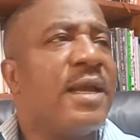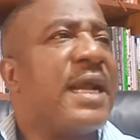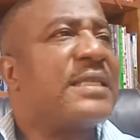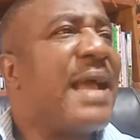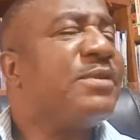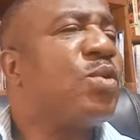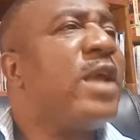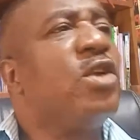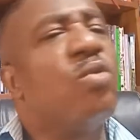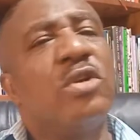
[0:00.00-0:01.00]
There are times
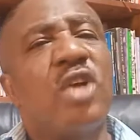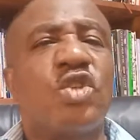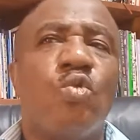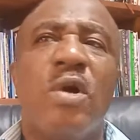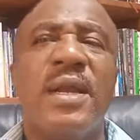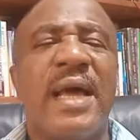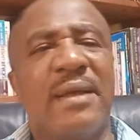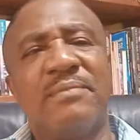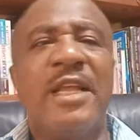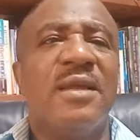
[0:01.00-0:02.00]
when you will just wonder,